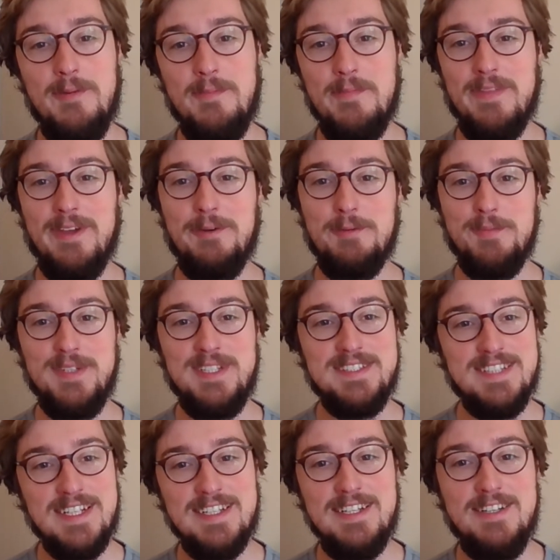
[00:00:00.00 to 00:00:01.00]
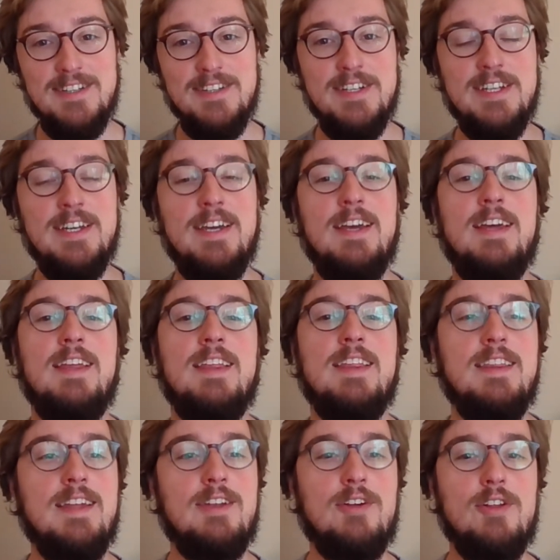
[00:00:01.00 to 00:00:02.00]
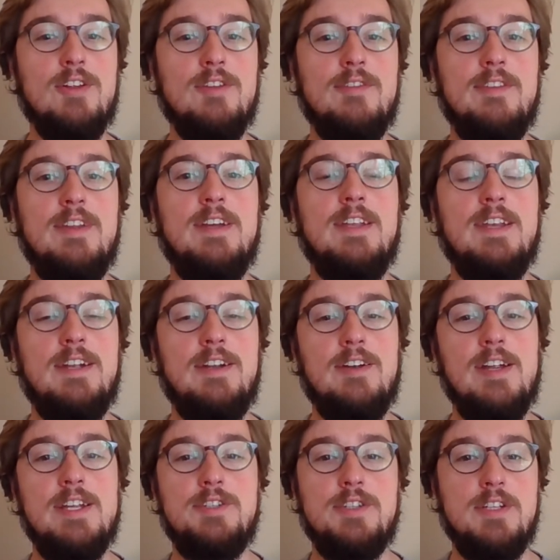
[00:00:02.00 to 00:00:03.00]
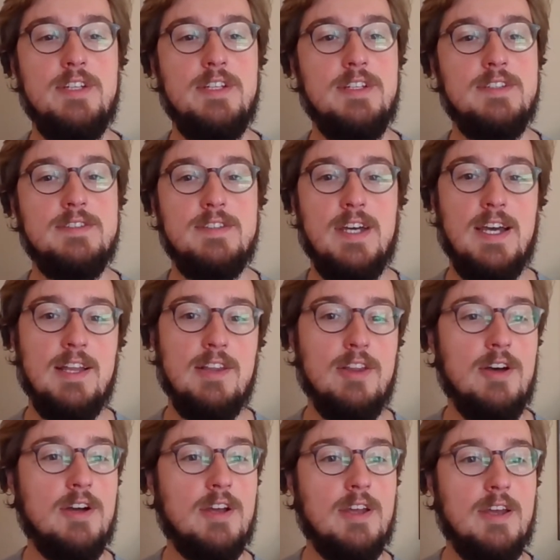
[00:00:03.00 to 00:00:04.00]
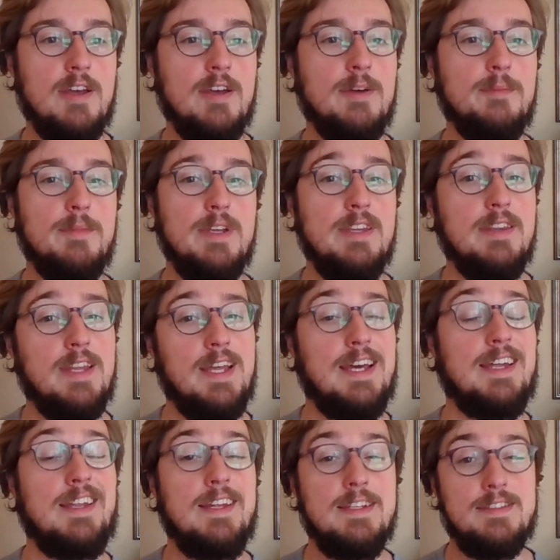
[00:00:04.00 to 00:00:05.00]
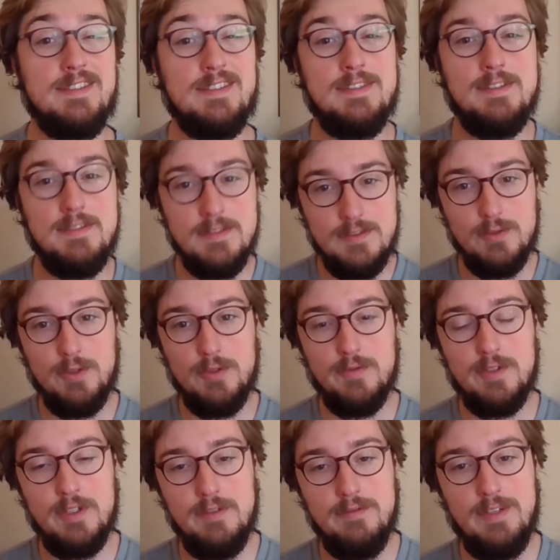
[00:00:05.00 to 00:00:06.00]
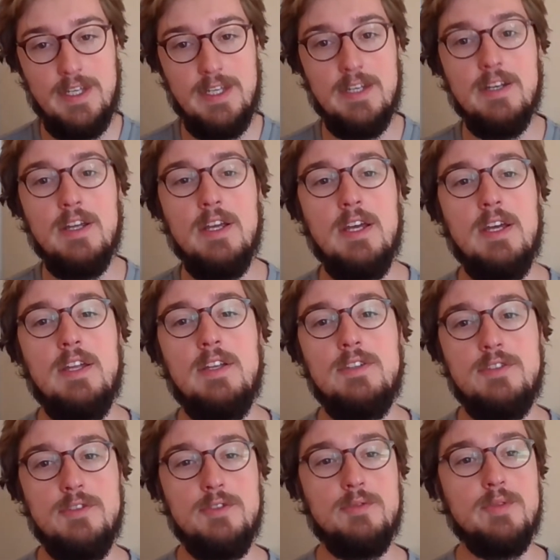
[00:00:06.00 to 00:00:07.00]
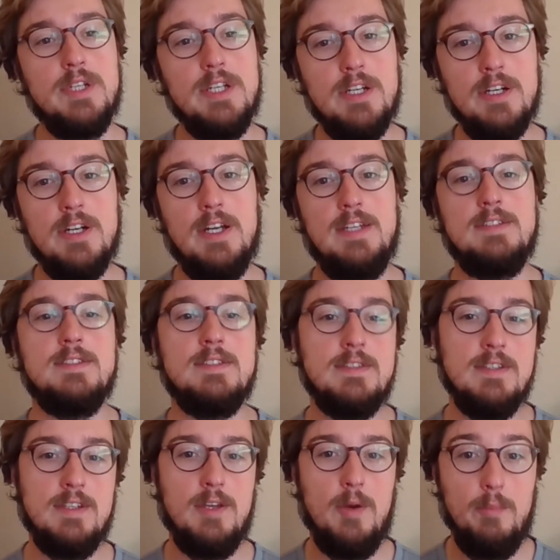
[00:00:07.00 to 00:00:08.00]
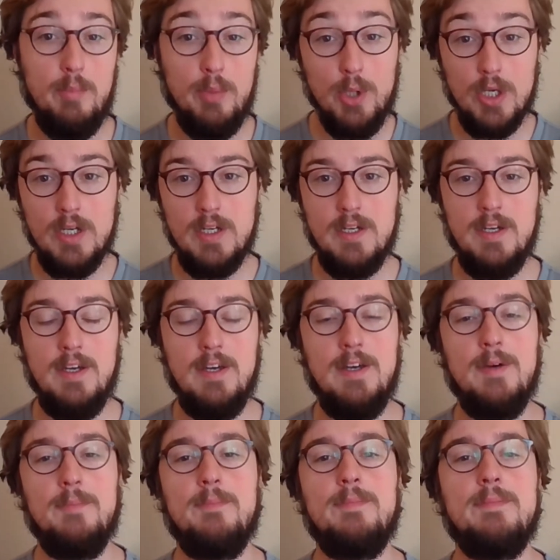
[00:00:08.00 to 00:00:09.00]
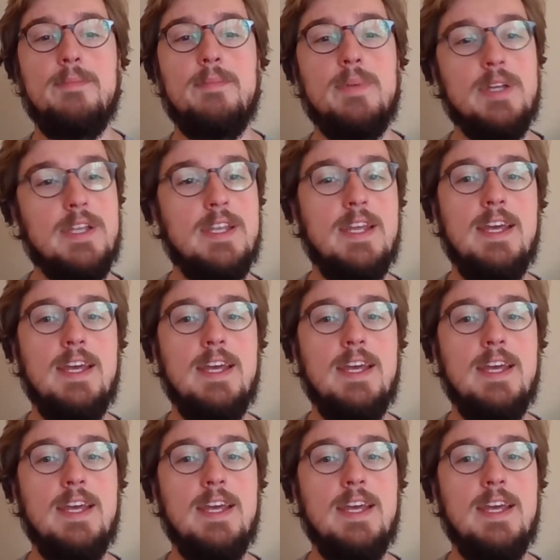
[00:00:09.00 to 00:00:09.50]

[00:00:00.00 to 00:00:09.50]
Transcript: that would mean technically that all of the narration is dialogue, in that it's sort of conveyed to the reader as a book, but